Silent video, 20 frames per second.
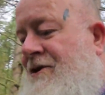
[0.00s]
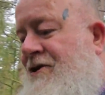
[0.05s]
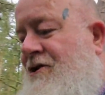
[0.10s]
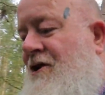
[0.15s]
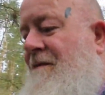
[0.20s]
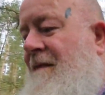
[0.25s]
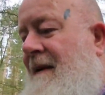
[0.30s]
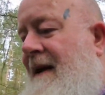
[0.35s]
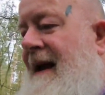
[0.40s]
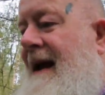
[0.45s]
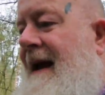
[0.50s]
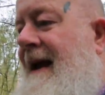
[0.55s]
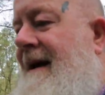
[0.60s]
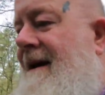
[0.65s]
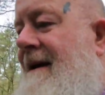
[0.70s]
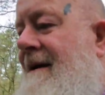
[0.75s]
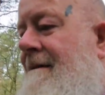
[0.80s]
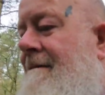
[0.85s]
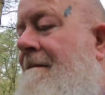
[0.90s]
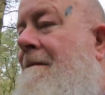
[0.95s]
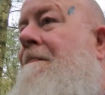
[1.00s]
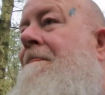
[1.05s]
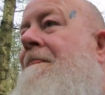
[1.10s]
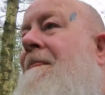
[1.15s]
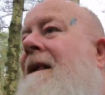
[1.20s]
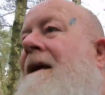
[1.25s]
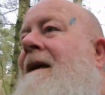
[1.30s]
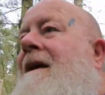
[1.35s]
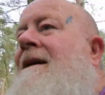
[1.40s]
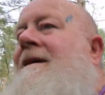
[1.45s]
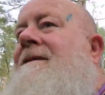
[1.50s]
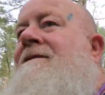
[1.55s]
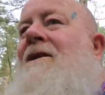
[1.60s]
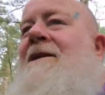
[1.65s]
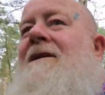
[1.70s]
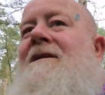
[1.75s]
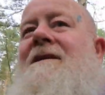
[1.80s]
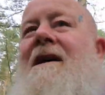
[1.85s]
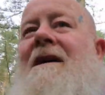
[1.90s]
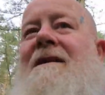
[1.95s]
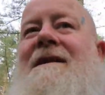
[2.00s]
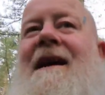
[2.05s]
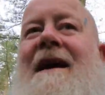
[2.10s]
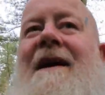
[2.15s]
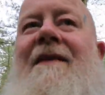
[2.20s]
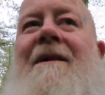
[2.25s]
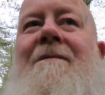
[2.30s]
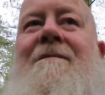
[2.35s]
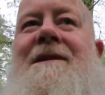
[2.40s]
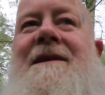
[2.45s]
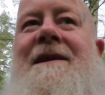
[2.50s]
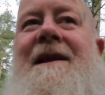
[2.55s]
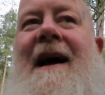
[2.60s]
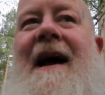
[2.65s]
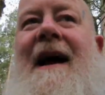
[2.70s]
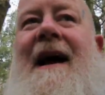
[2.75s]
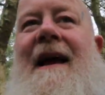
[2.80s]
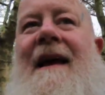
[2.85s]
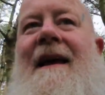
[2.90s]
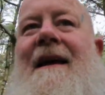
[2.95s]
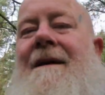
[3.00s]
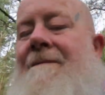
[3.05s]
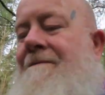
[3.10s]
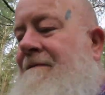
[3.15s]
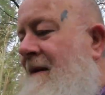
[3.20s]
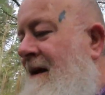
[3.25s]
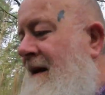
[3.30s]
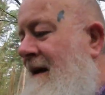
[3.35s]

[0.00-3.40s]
should be here, so I can start taking them today.